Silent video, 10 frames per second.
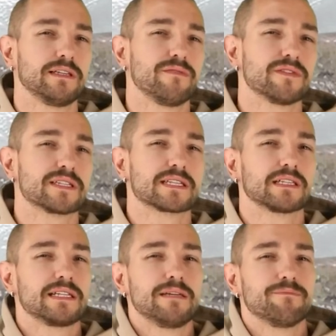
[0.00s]
live in
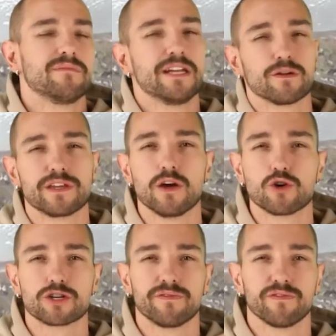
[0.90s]
sleep near the
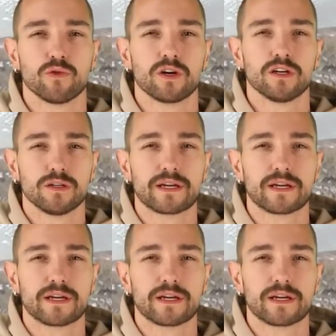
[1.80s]
ocean floor,